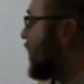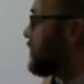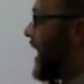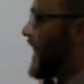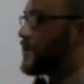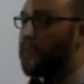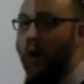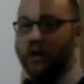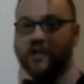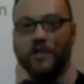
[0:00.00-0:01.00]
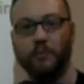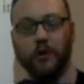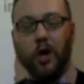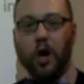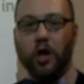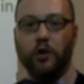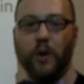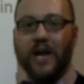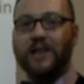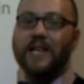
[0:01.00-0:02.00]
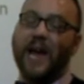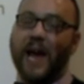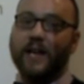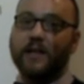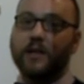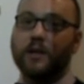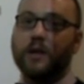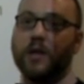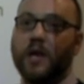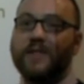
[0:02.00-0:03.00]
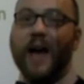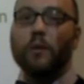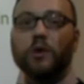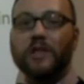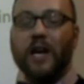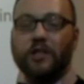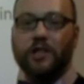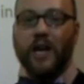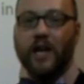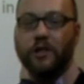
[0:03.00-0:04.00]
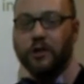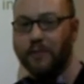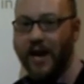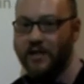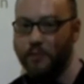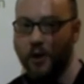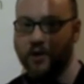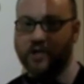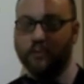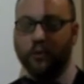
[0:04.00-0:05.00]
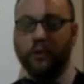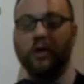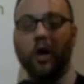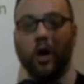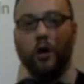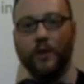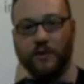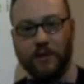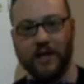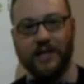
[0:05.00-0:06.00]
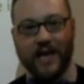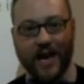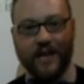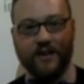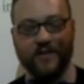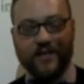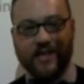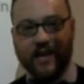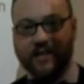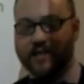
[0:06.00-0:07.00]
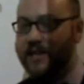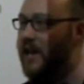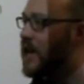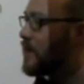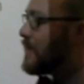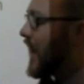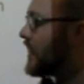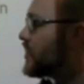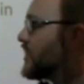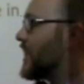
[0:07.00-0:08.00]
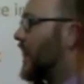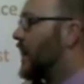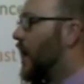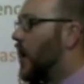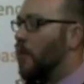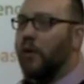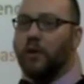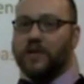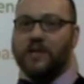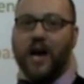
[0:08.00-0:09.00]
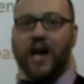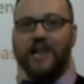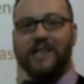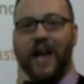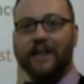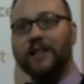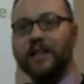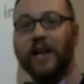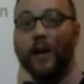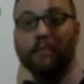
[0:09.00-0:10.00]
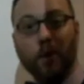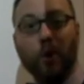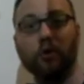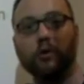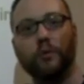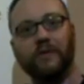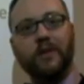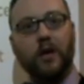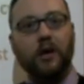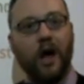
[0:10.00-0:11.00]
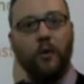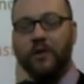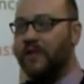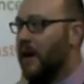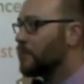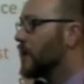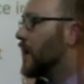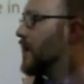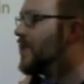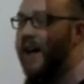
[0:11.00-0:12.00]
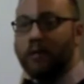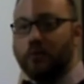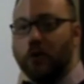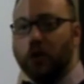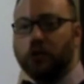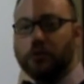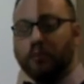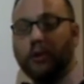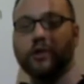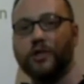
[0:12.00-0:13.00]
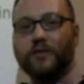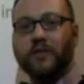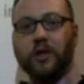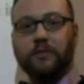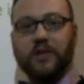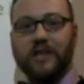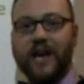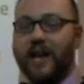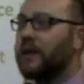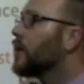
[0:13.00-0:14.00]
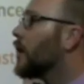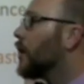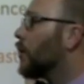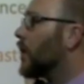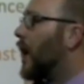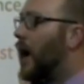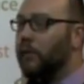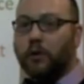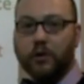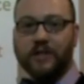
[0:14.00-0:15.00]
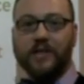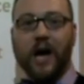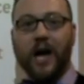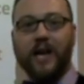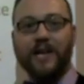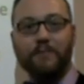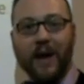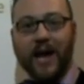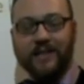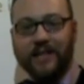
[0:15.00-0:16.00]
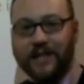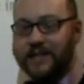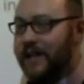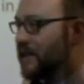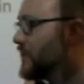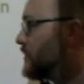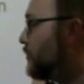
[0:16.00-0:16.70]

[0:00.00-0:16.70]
past participle all the way at the end. That will not change. Your past participle will always be at the end of the sentence. Imagine that hebben or sei is acting like a modal. We've done a lot with them. That modals push the verb to the end. Well, hebben or sei in past tense sentences